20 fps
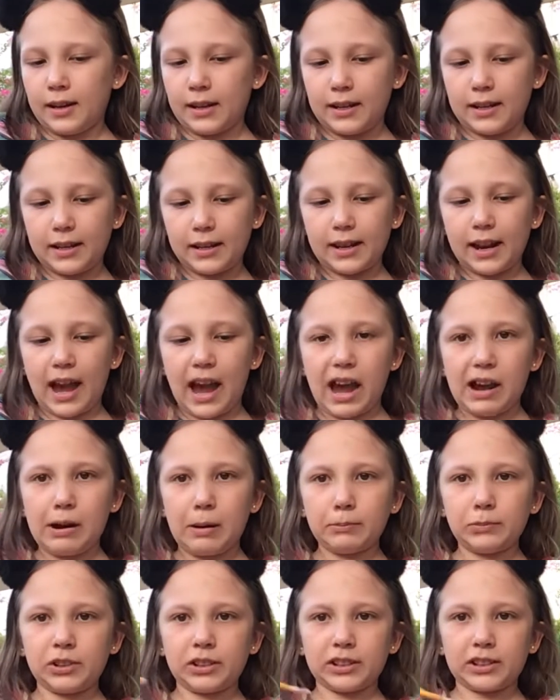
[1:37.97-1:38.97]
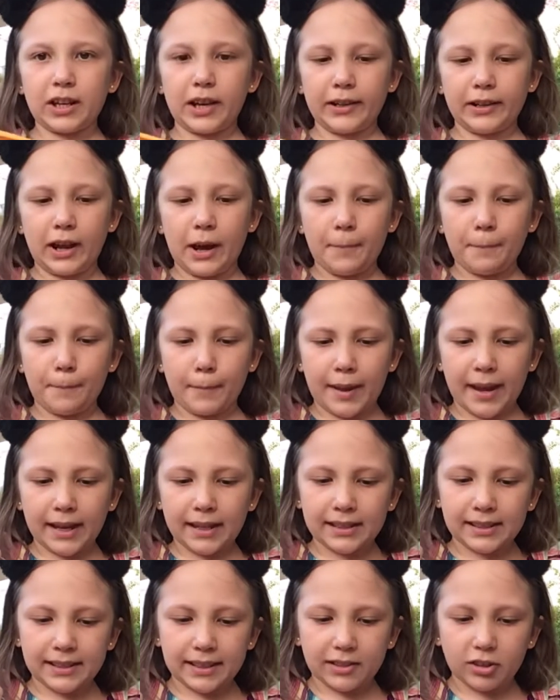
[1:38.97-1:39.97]
Now I'm just gonna
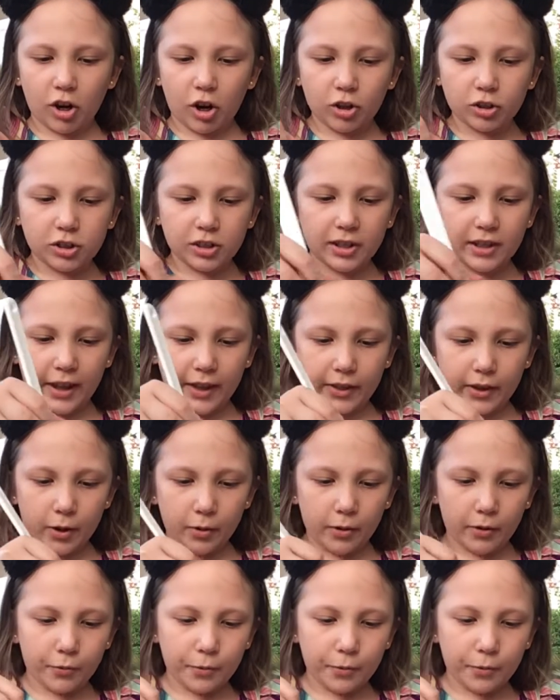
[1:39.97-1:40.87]
mix it all together with my